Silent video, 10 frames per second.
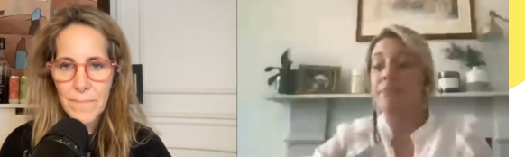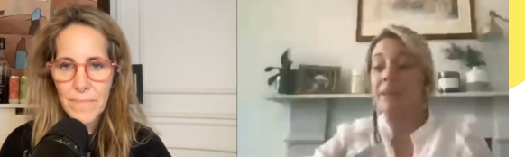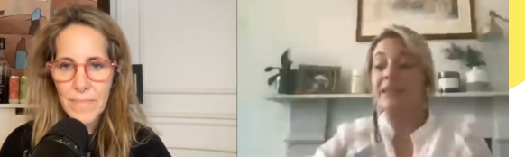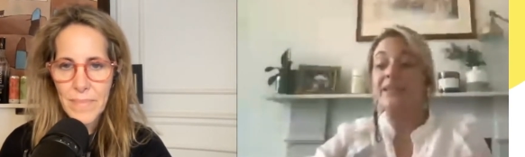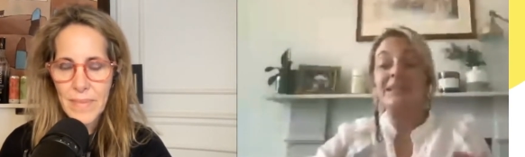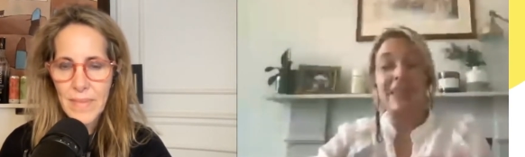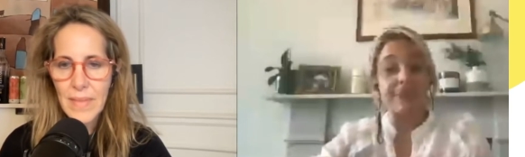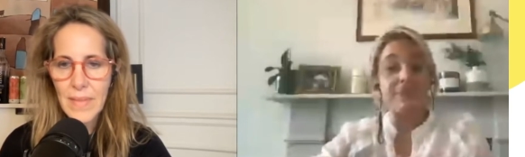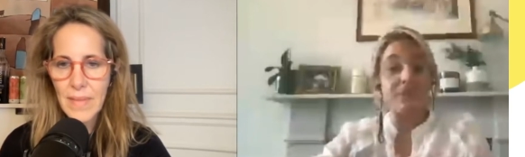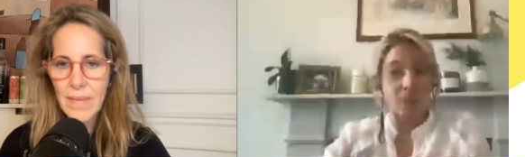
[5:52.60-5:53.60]
Speaker 1: be the
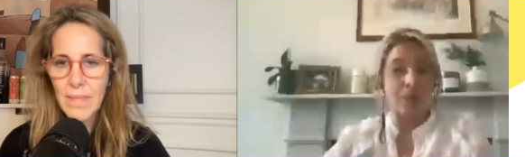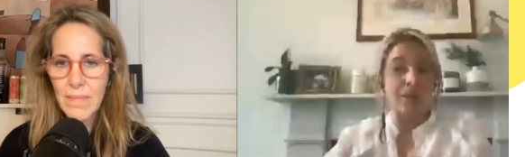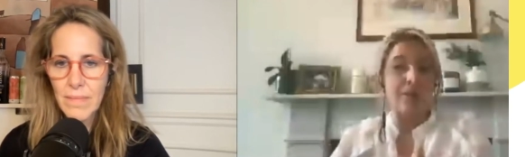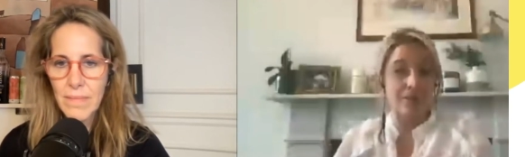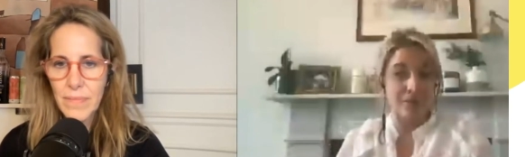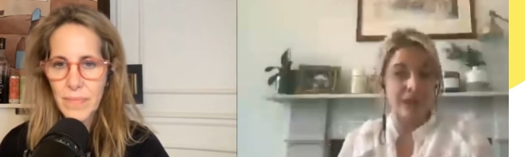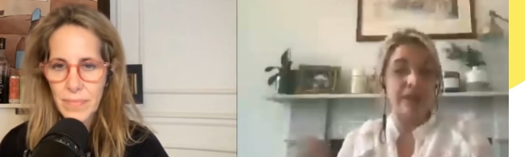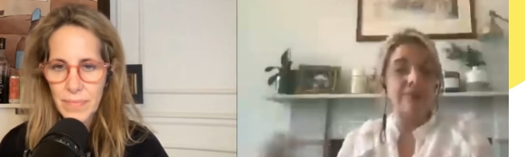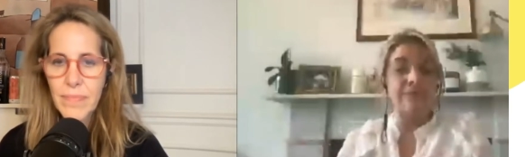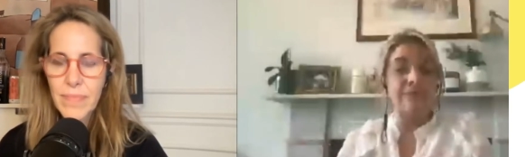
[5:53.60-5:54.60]
same as what we could
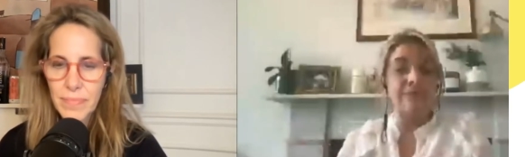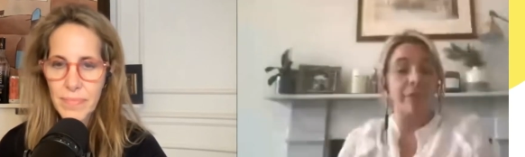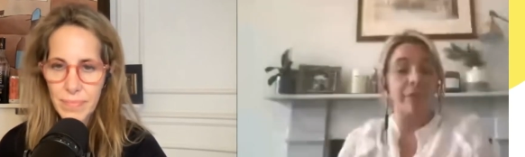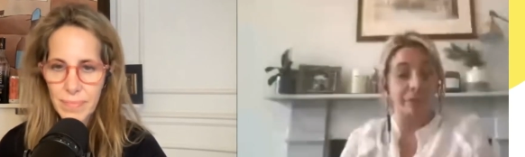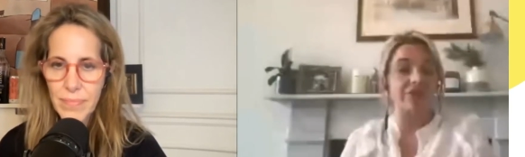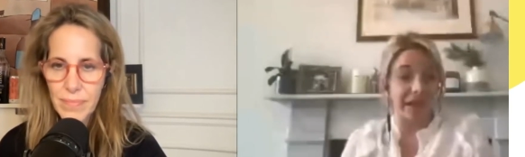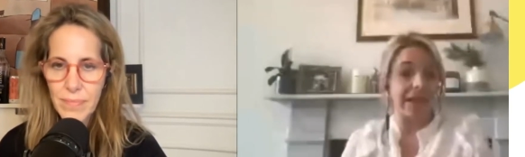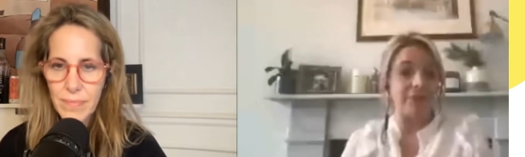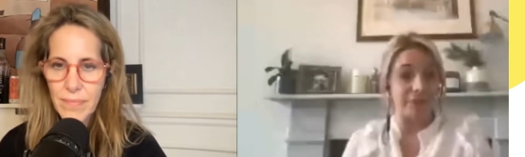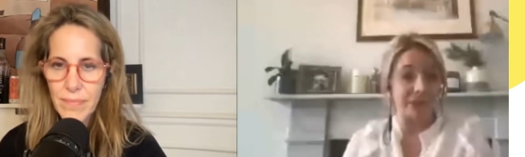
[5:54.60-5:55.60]
create from just the King
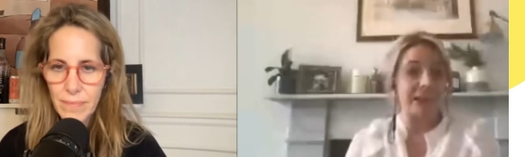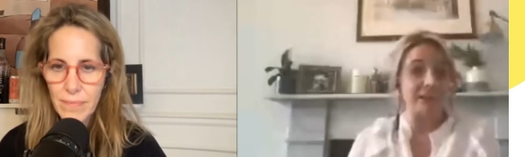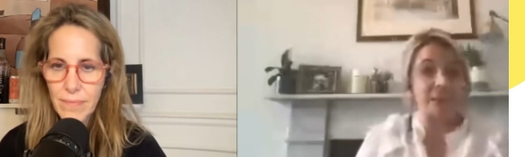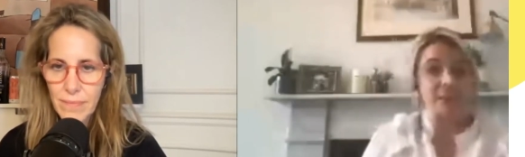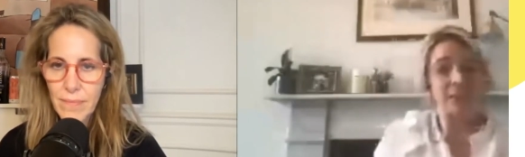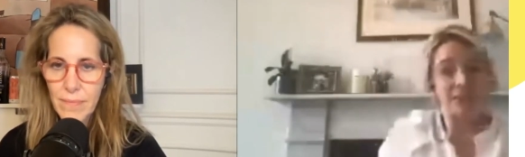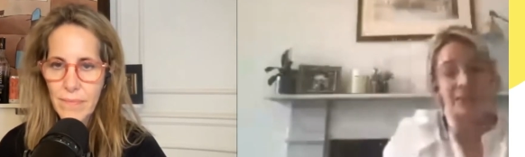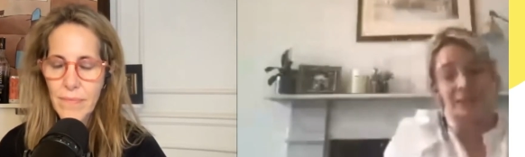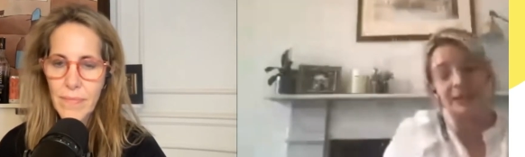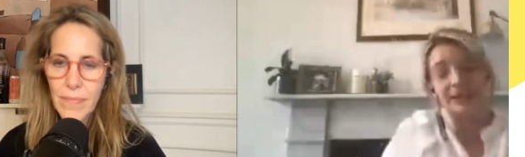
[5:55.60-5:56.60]
Edward potato, which
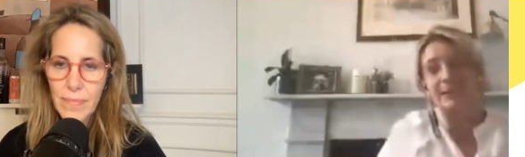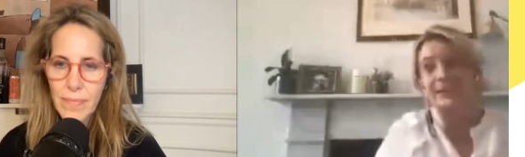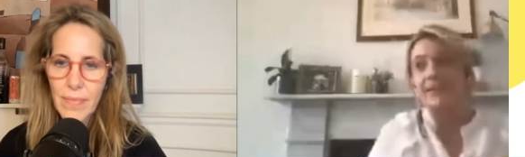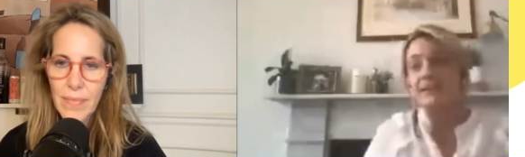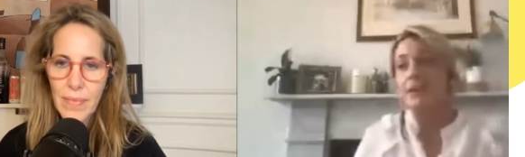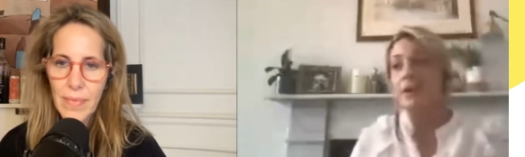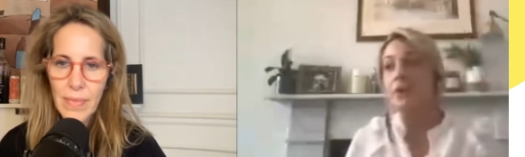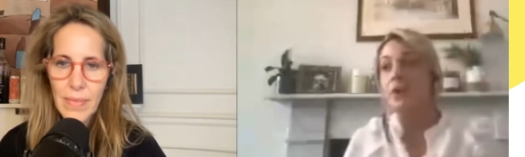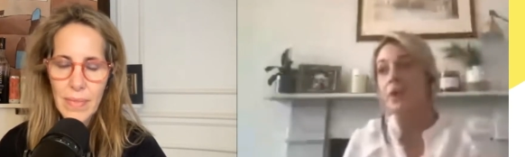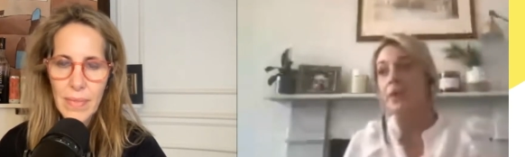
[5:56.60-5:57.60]
again is is the
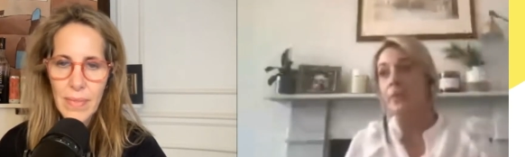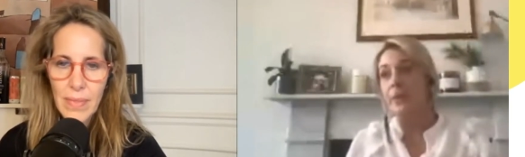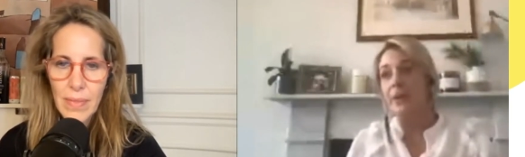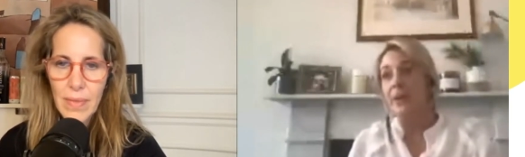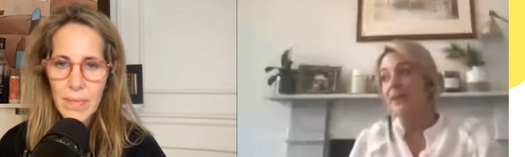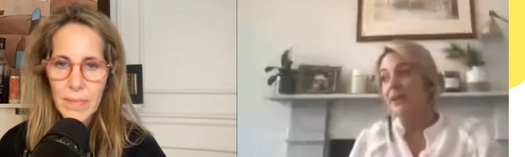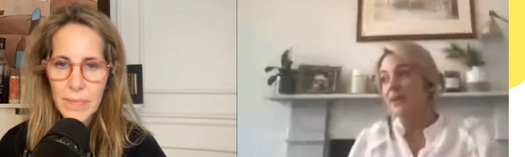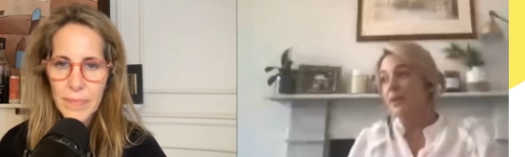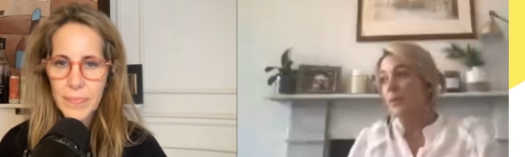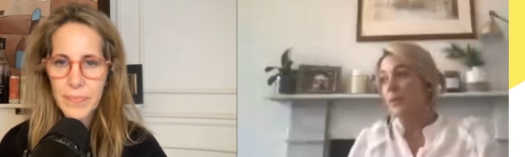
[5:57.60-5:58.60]
local one that we
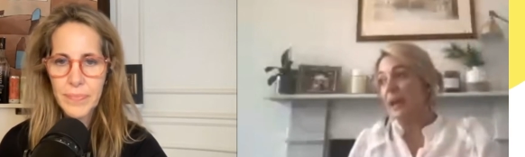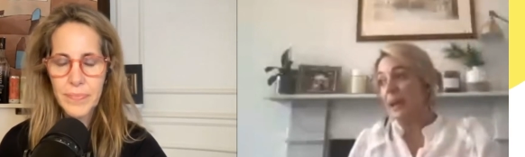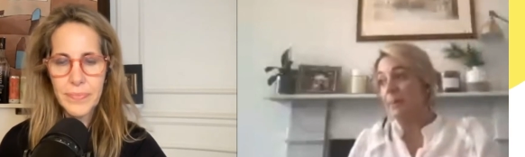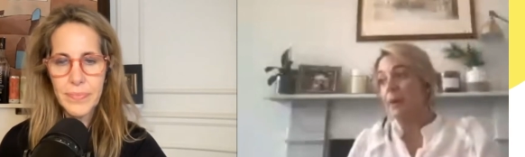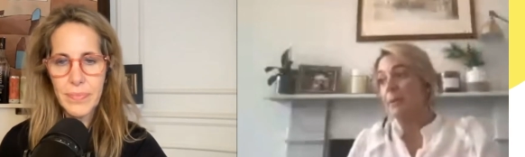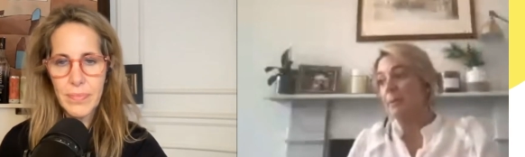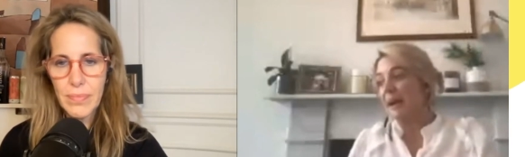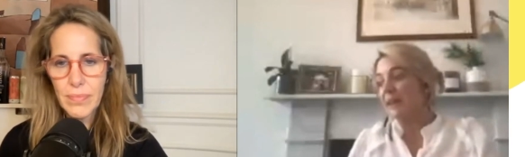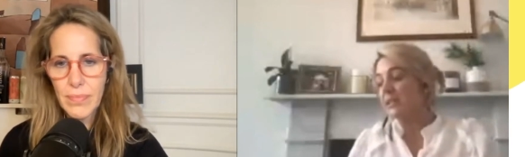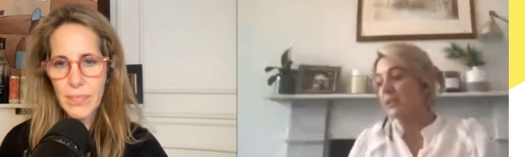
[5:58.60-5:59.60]
we kept coming back
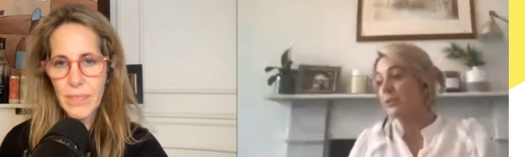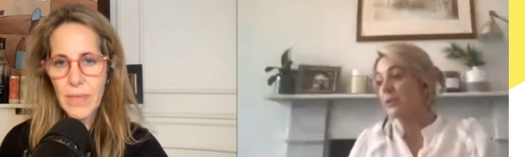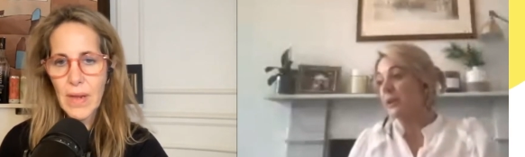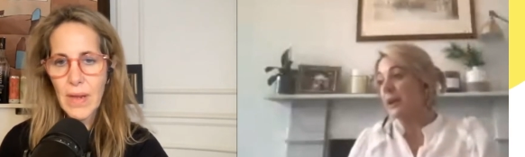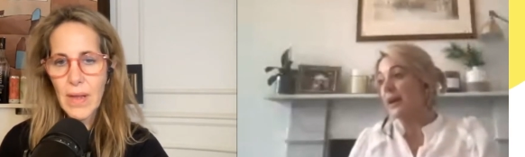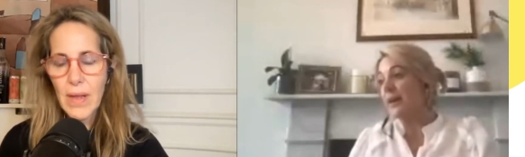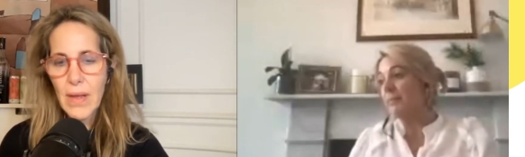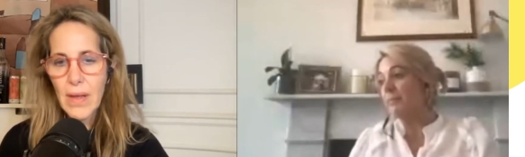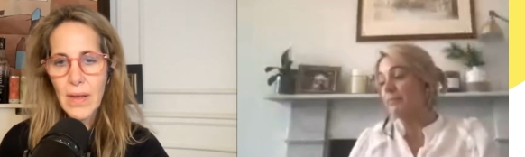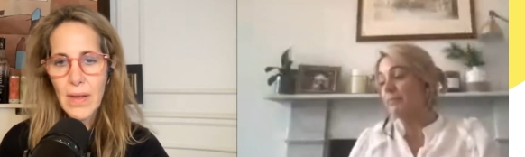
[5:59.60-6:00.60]
to.
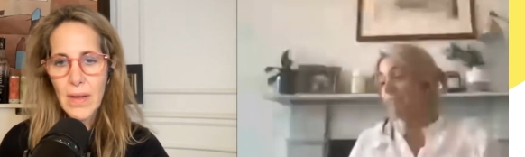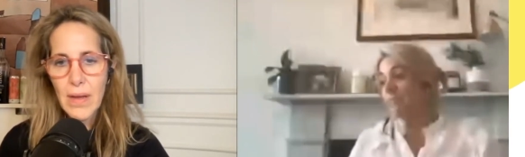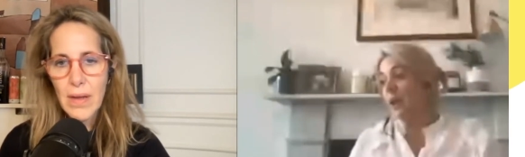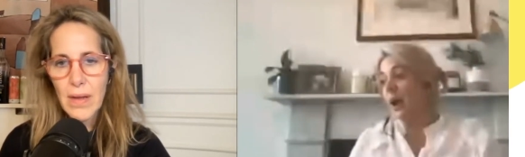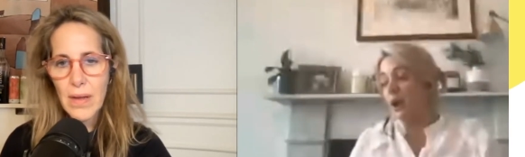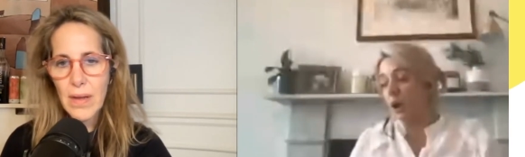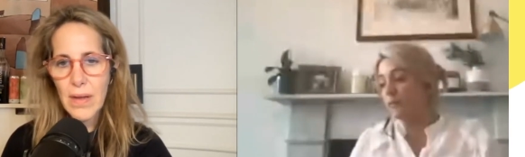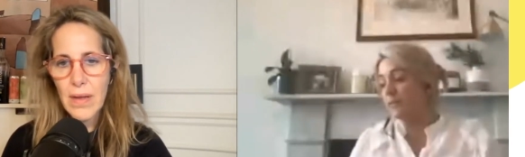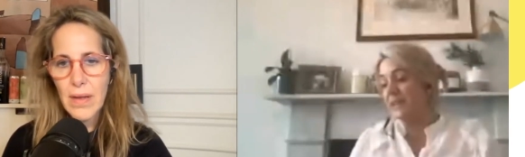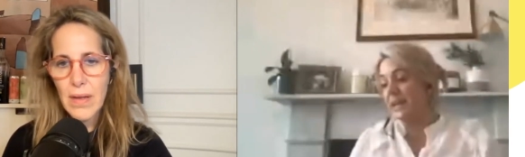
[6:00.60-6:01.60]
Um, a lot of
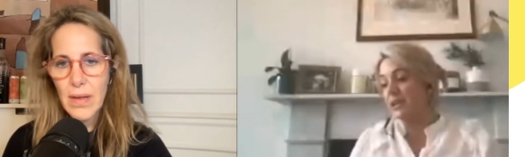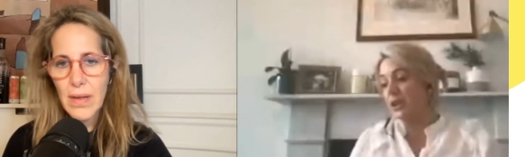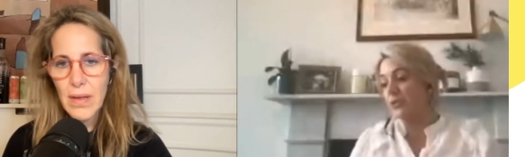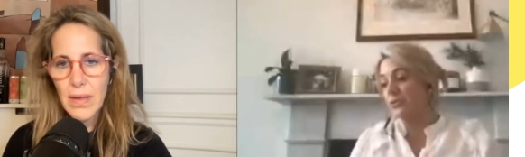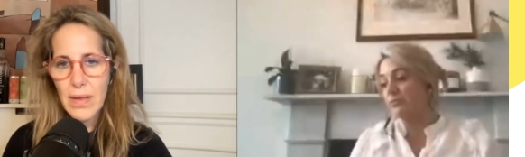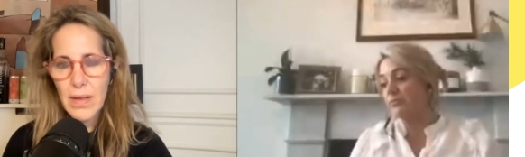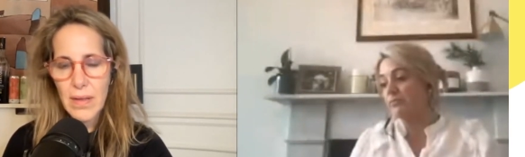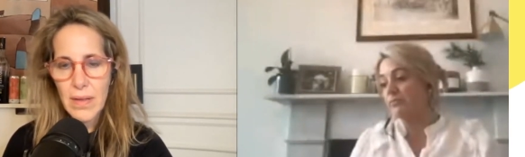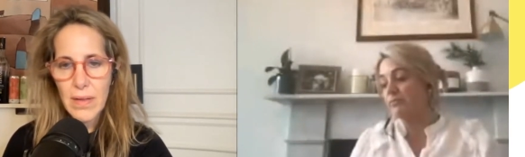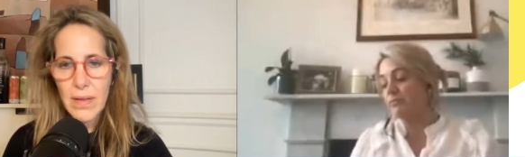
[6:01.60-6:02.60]
potato,
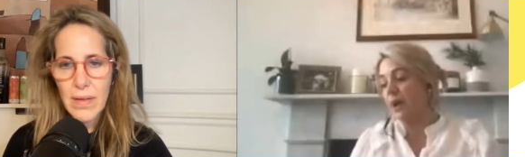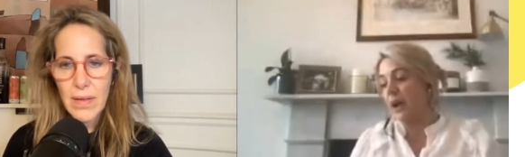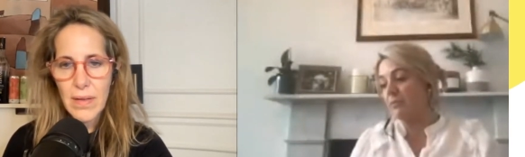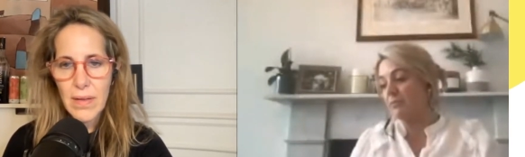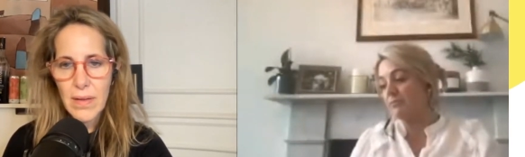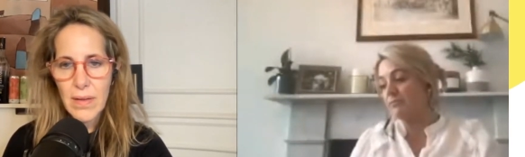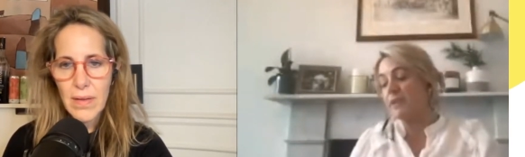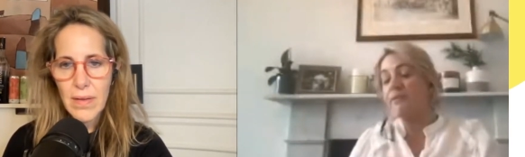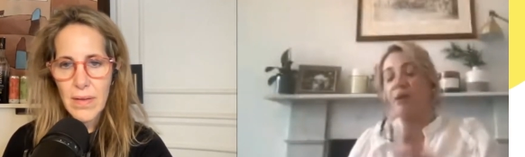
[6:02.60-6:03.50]
uh, there are